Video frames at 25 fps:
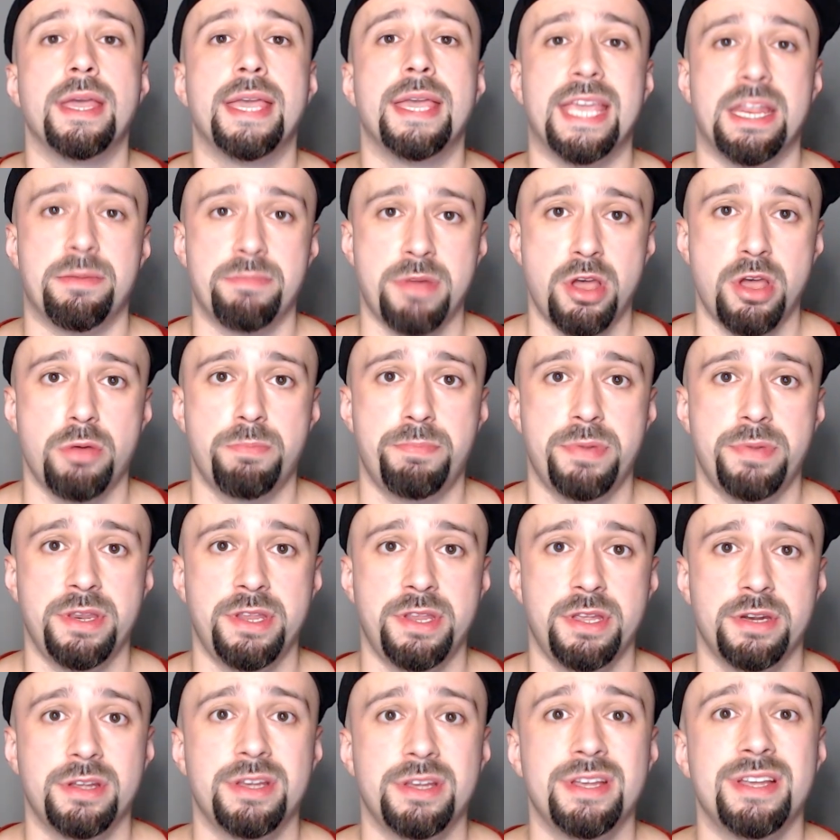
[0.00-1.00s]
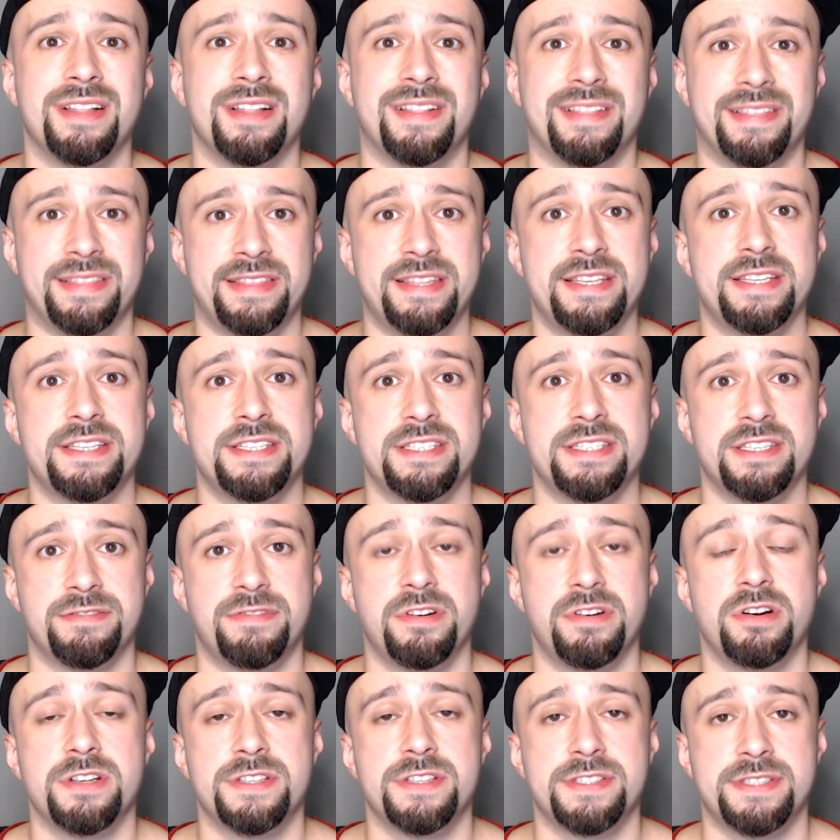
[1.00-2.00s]
In my opinion, this is a
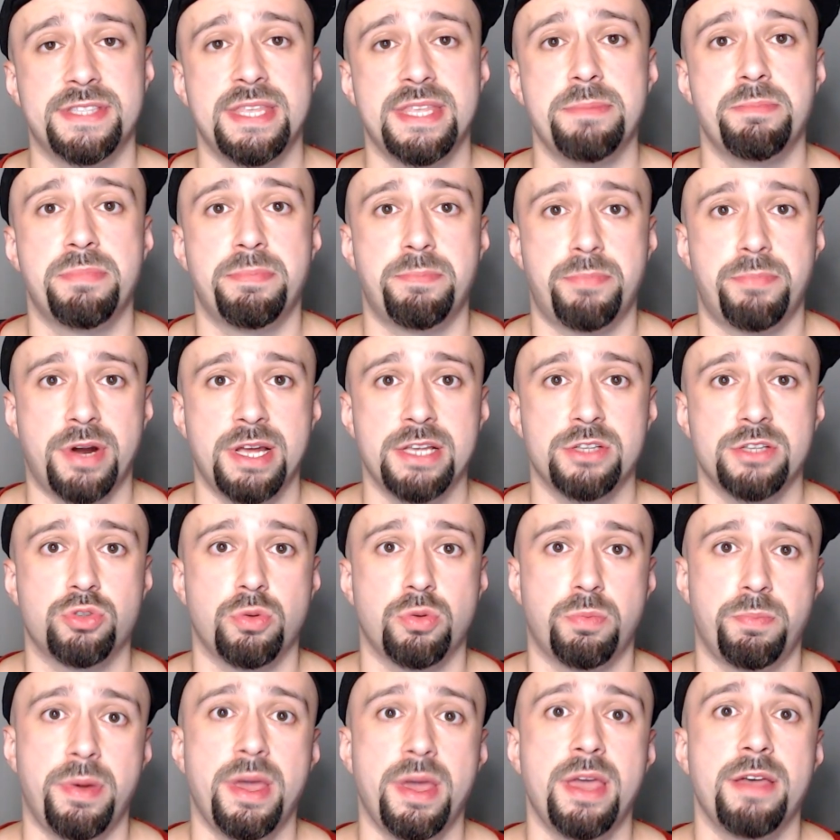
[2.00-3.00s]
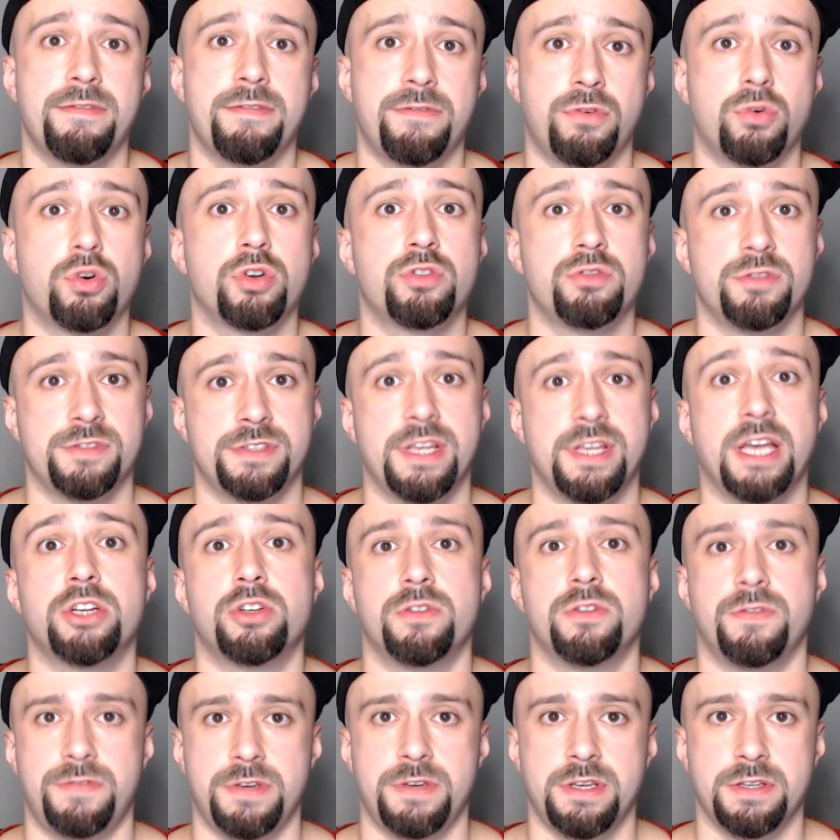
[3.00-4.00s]
very steep price to pay for
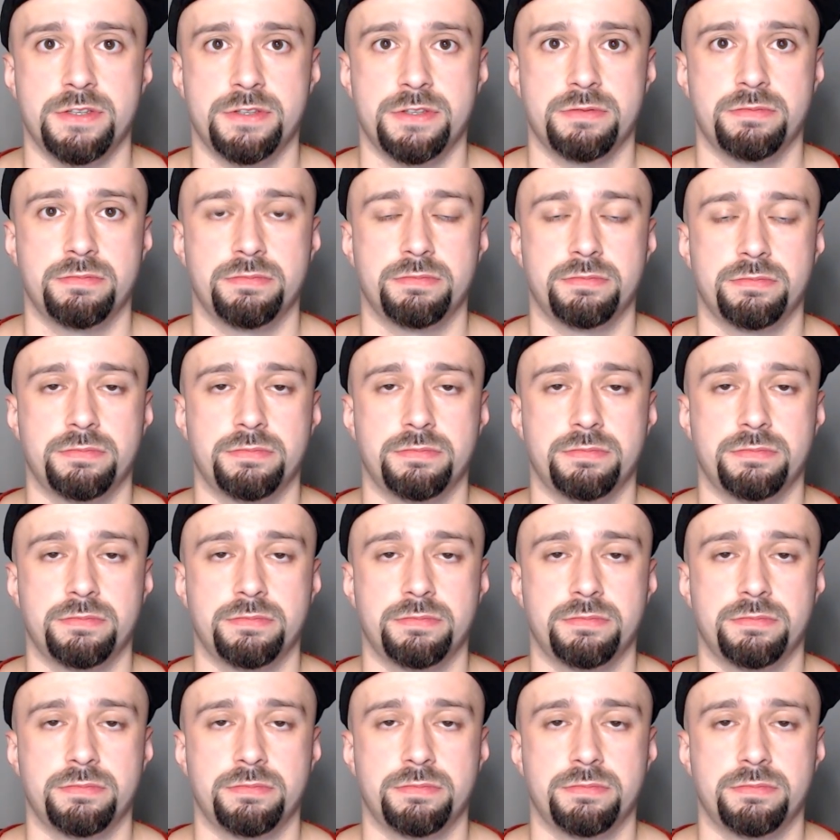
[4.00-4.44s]
transaction fees.